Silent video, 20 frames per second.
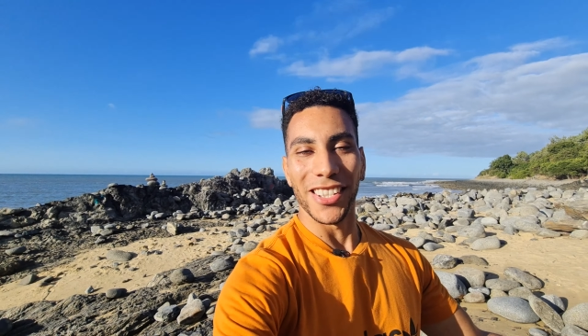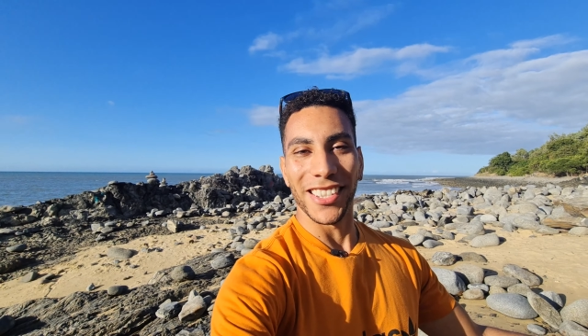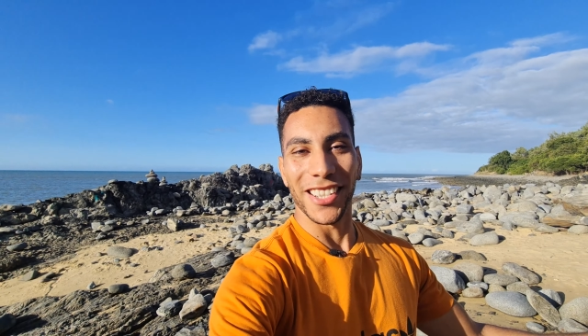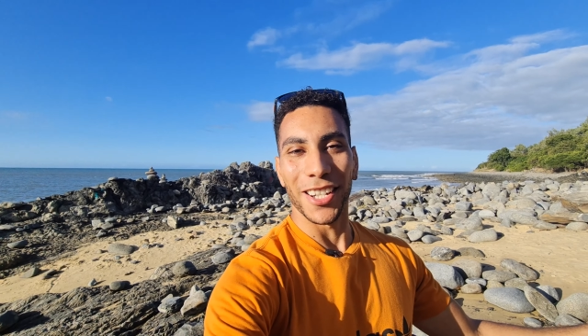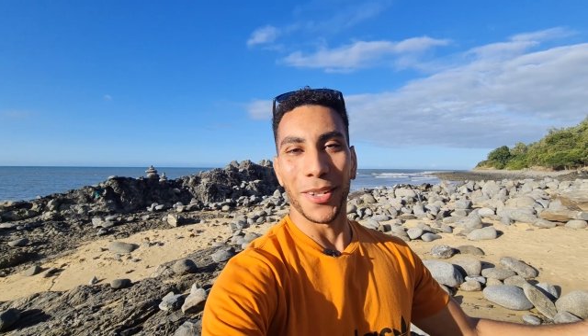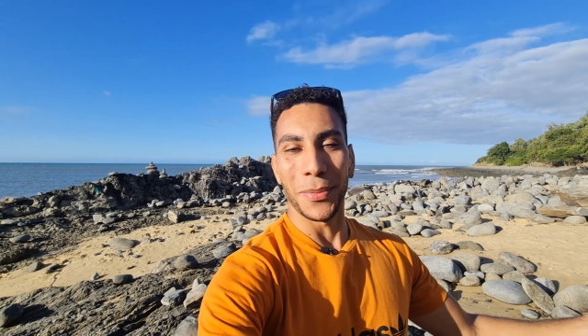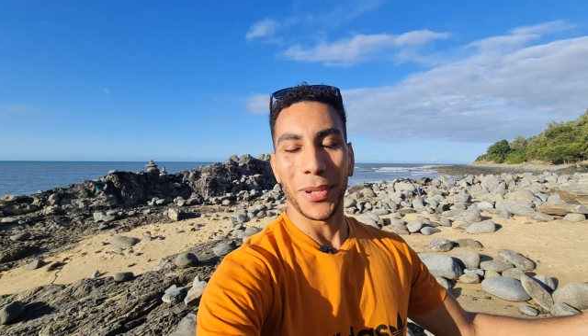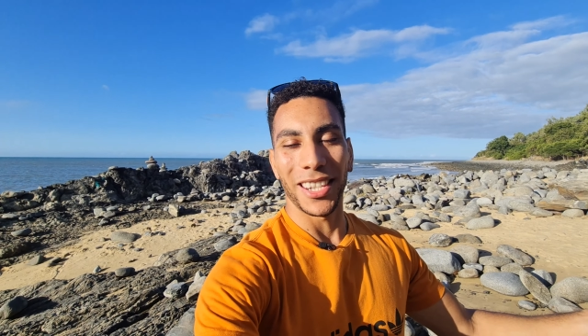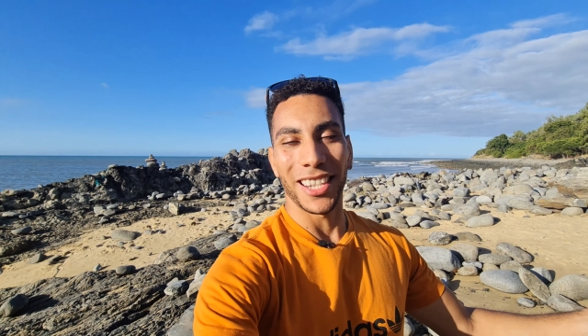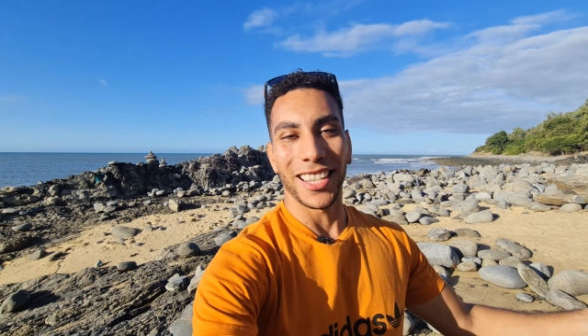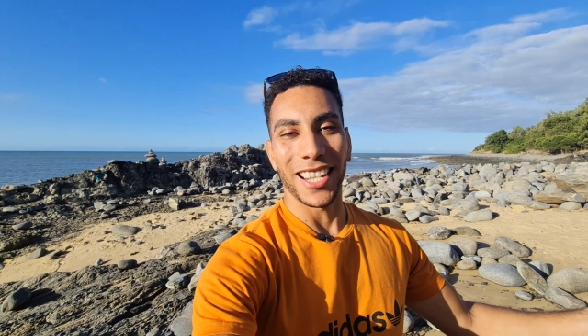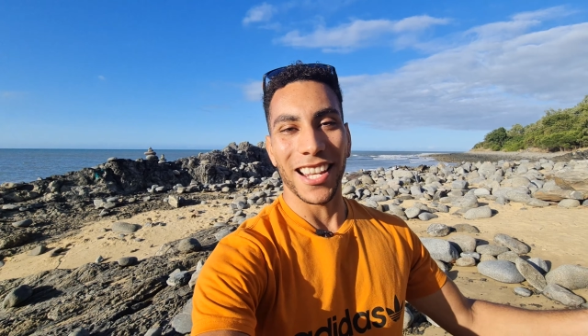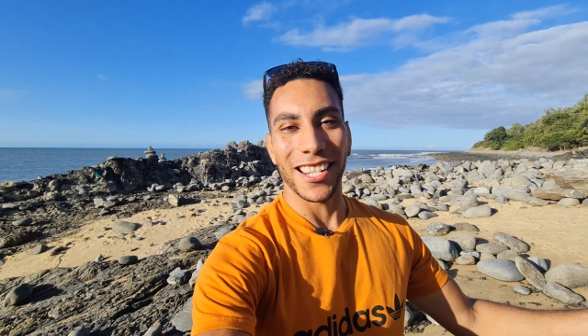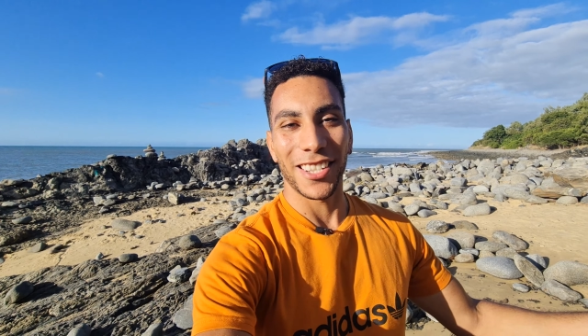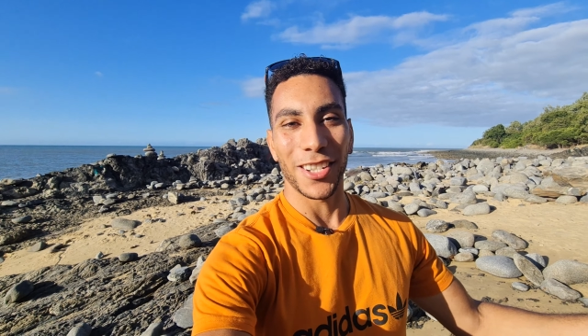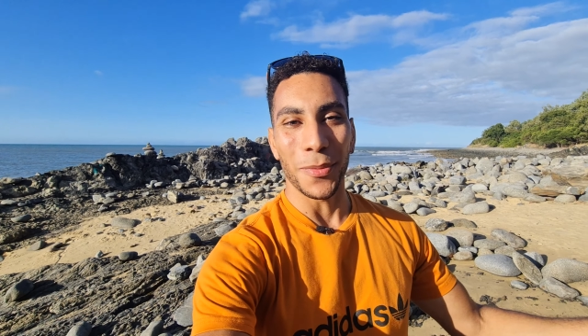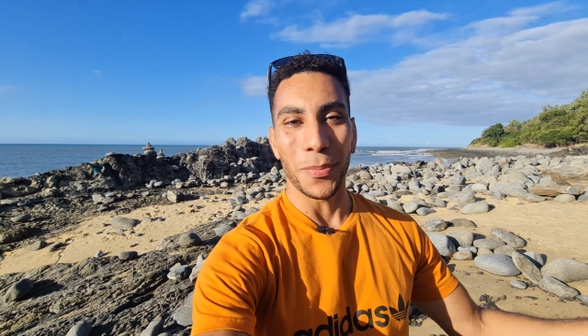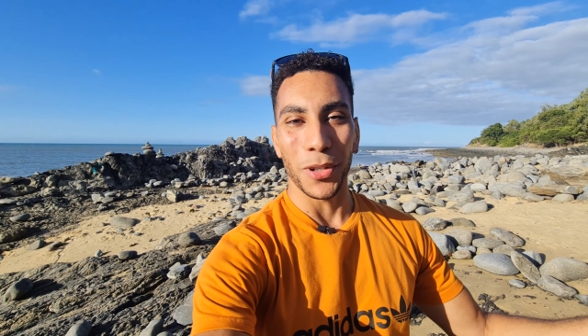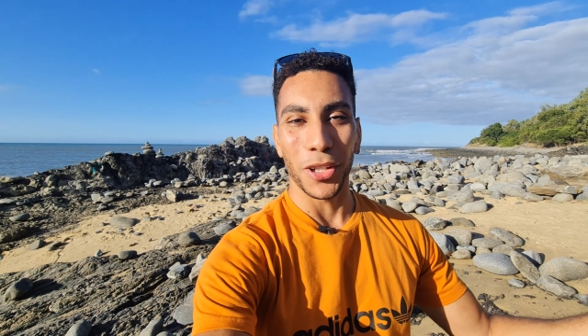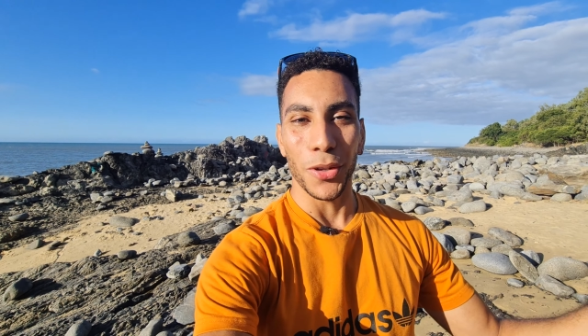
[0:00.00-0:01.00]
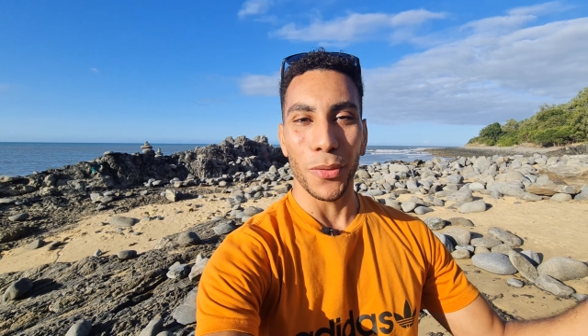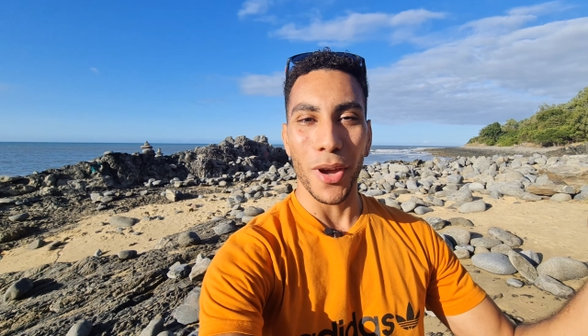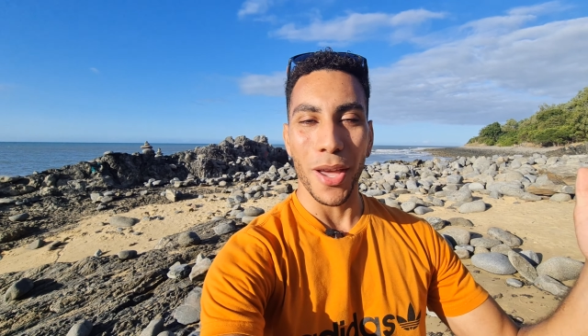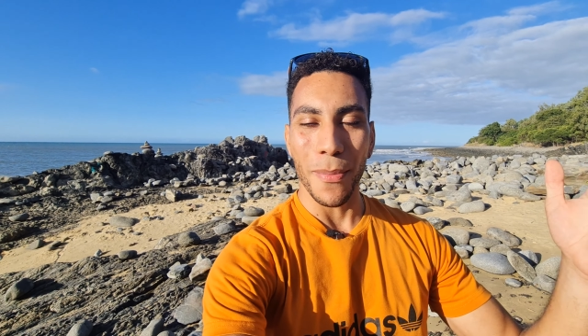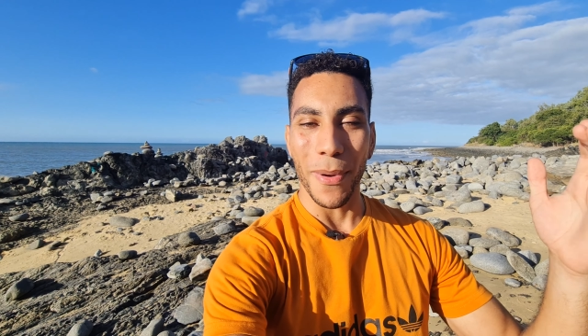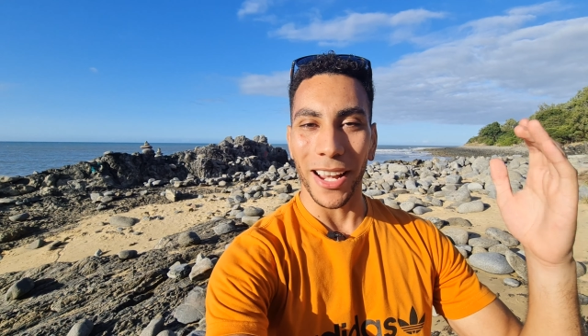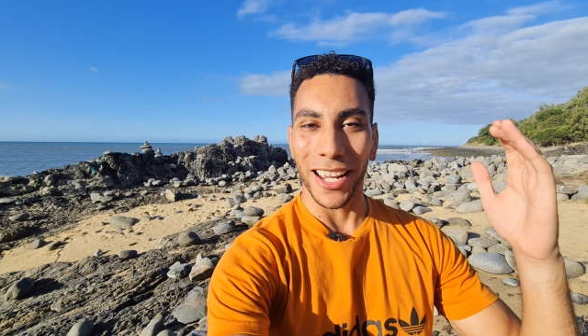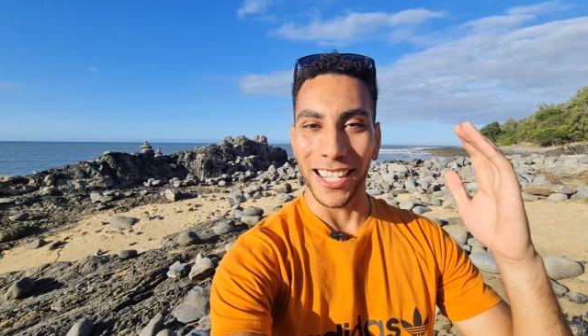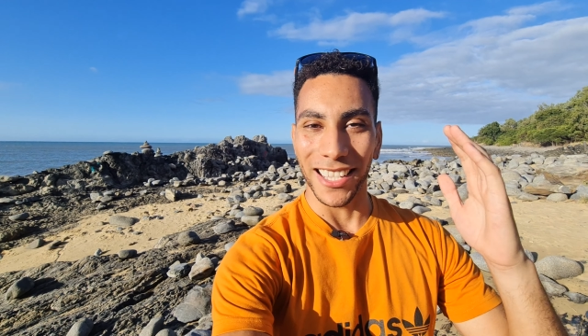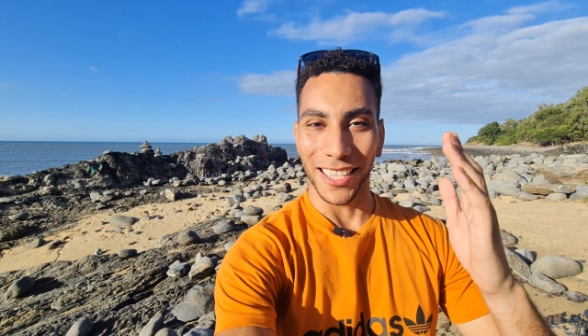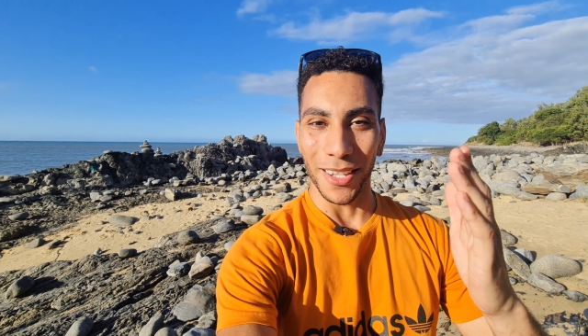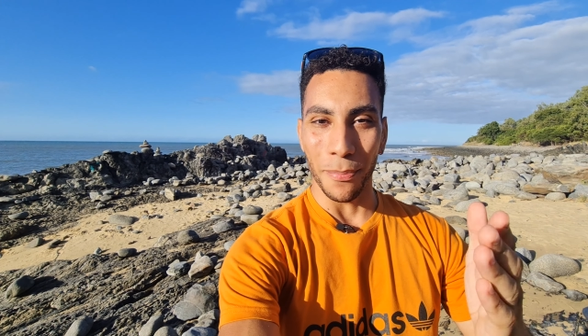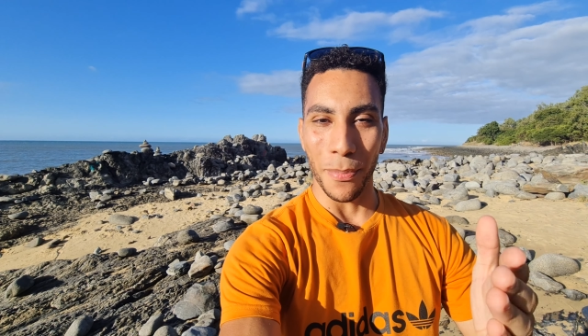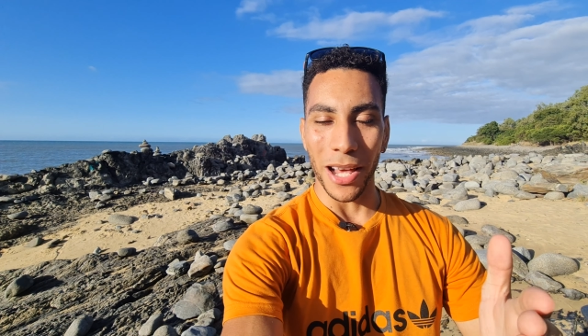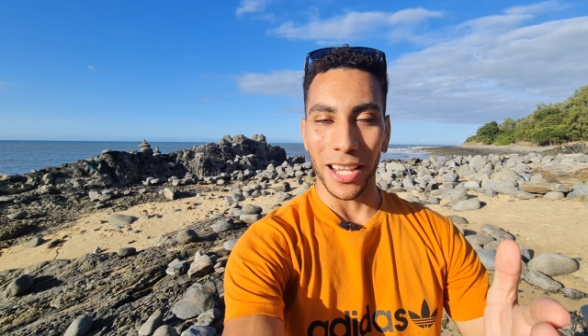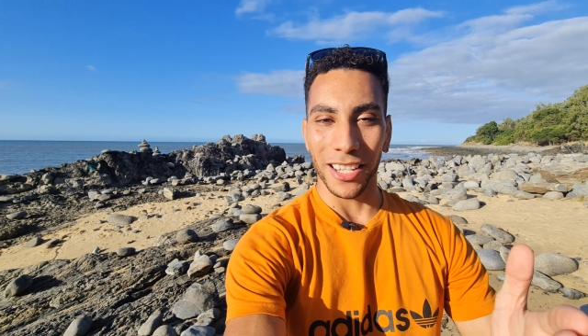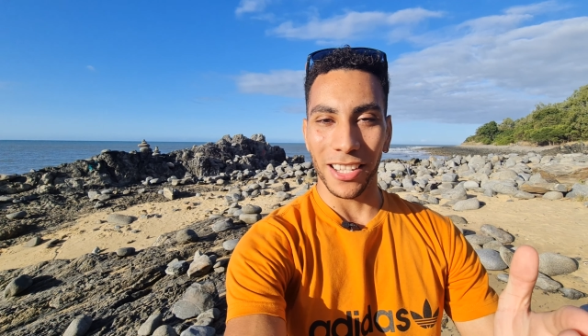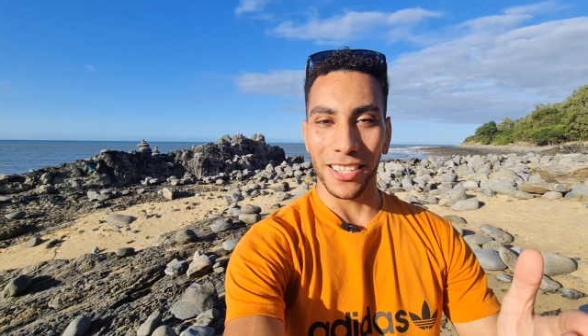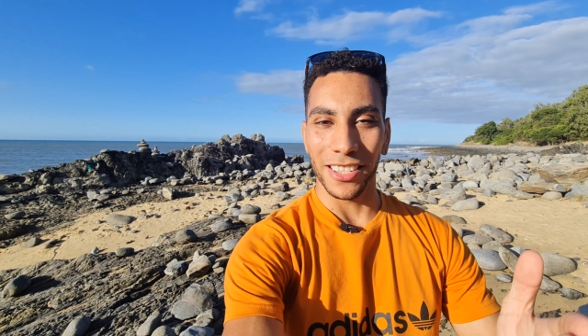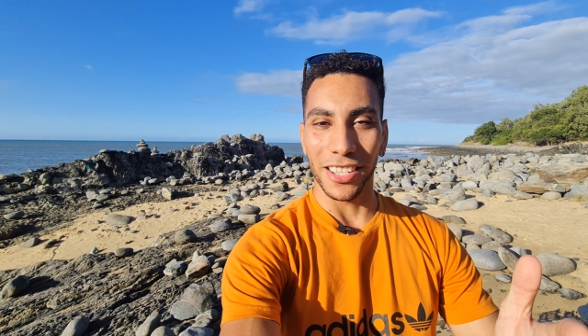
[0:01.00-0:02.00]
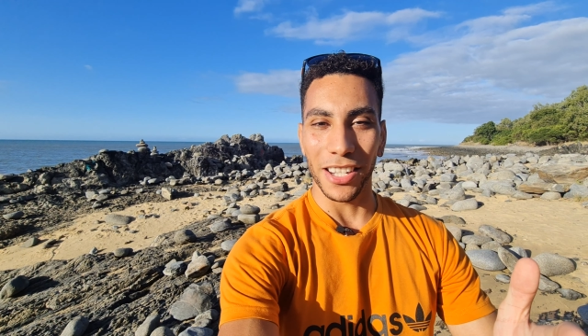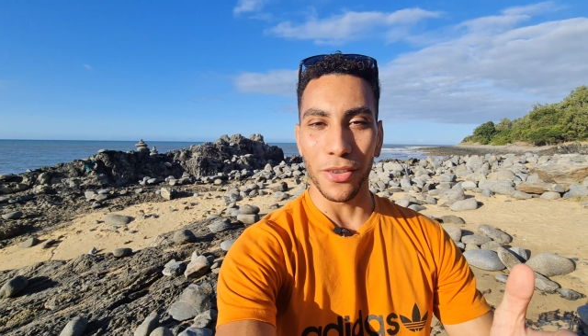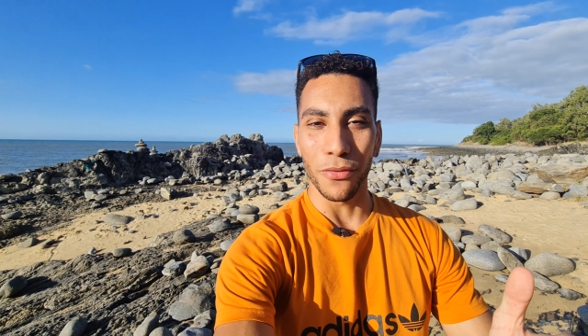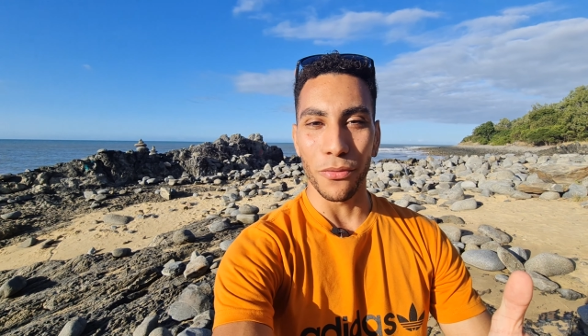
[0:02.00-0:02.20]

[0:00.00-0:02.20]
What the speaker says: is going to be the last stop on the way back. It's the Balancing